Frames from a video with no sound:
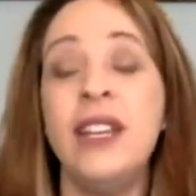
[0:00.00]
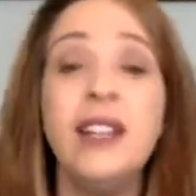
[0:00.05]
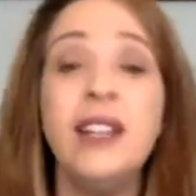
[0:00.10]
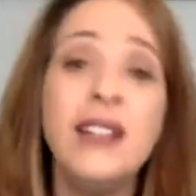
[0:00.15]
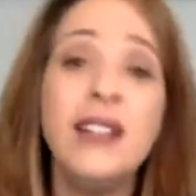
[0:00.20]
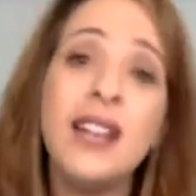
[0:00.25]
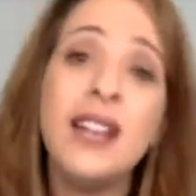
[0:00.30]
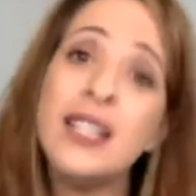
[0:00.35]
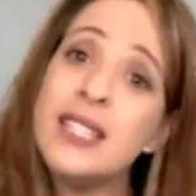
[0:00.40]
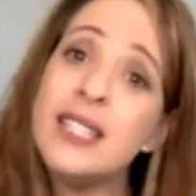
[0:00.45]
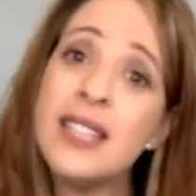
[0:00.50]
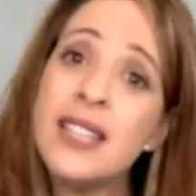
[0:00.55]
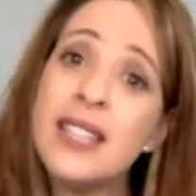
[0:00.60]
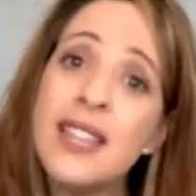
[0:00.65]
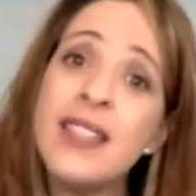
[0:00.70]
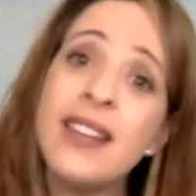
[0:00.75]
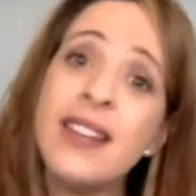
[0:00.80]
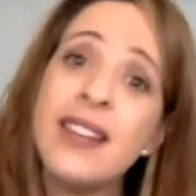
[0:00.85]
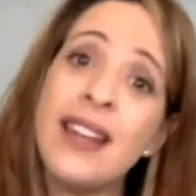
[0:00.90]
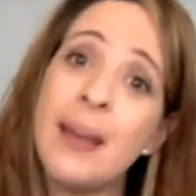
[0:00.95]
Not to say
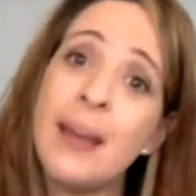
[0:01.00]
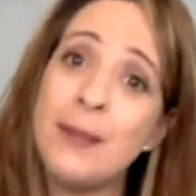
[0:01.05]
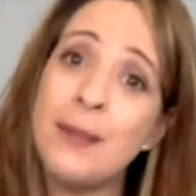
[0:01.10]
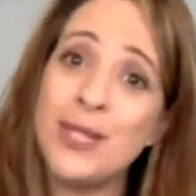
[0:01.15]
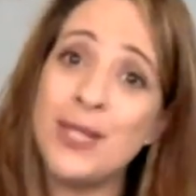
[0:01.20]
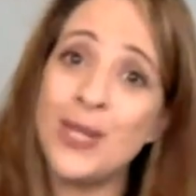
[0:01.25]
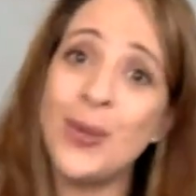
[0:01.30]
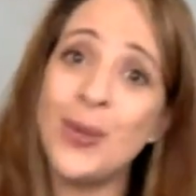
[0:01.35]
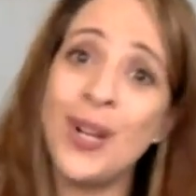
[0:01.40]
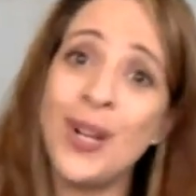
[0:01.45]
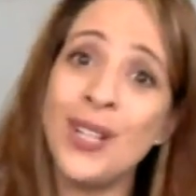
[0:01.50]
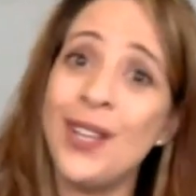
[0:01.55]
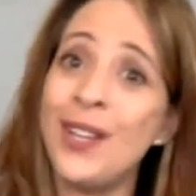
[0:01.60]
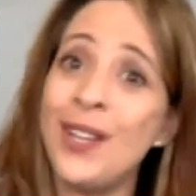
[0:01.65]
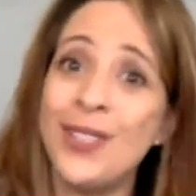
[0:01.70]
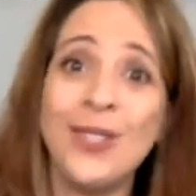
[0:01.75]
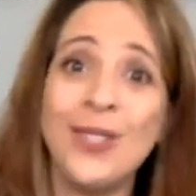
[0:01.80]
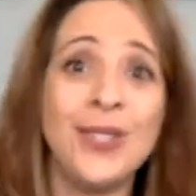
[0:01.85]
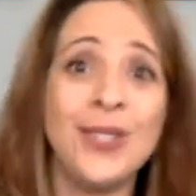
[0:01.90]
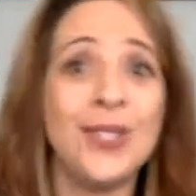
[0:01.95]
that it happens to all
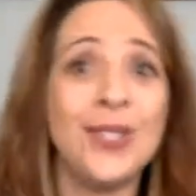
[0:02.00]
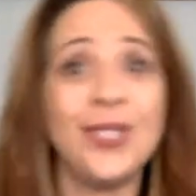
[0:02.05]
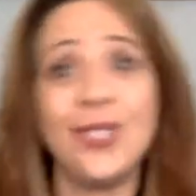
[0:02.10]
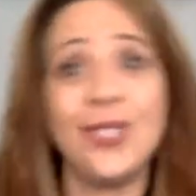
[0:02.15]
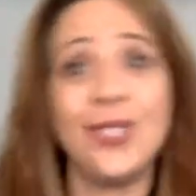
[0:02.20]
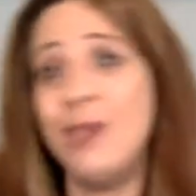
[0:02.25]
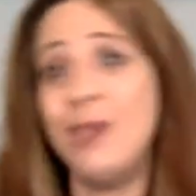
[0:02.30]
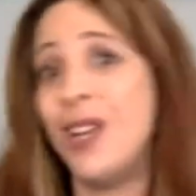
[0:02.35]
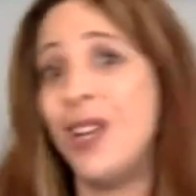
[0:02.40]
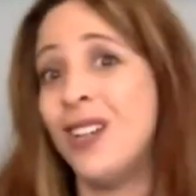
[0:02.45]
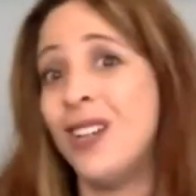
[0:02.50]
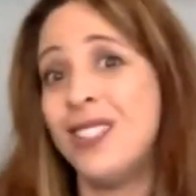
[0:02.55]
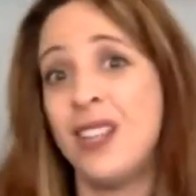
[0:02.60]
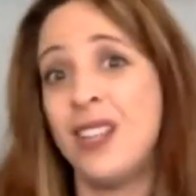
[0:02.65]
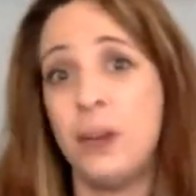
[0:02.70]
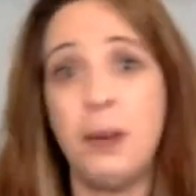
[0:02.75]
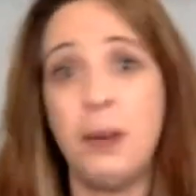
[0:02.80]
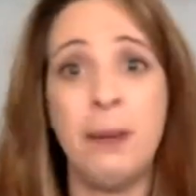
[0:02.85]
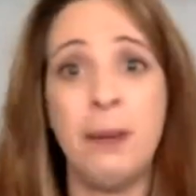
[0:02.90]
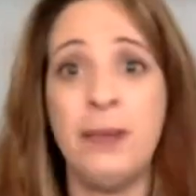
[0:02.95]
dogs. There's some dogs that
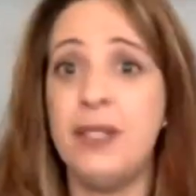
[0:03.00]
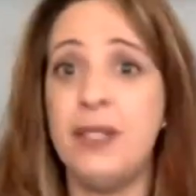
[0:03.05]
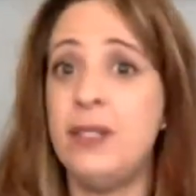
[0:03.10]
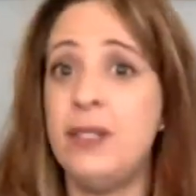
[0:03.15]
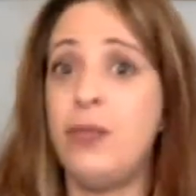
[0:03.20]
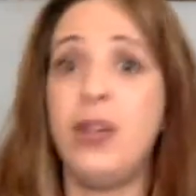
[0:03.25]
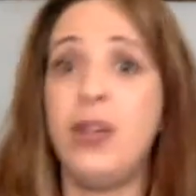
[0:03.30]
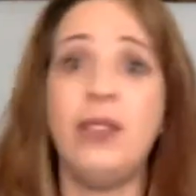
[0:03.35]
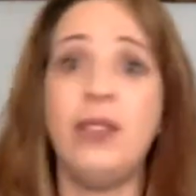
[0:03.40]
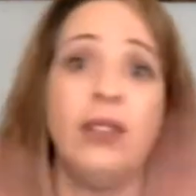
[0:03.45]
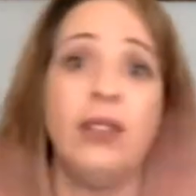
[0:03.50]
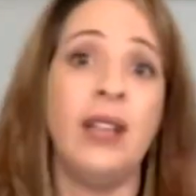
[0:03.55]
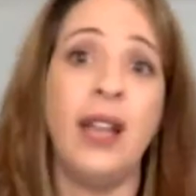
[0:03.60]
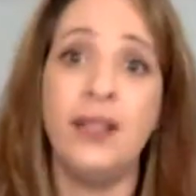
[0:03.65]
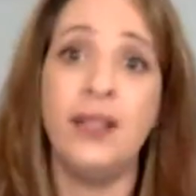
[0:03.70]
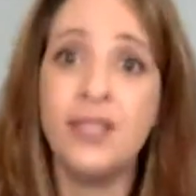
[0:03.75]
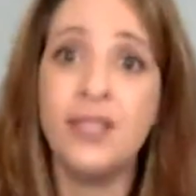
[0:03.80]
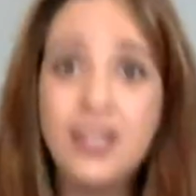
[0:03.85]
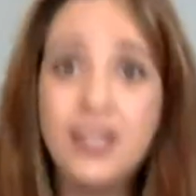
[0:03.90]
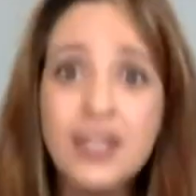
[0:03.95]
are puppies throughout their
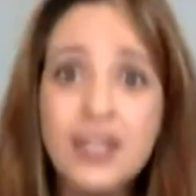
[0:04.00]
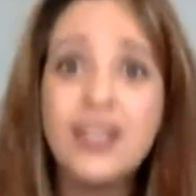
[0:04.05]
lives.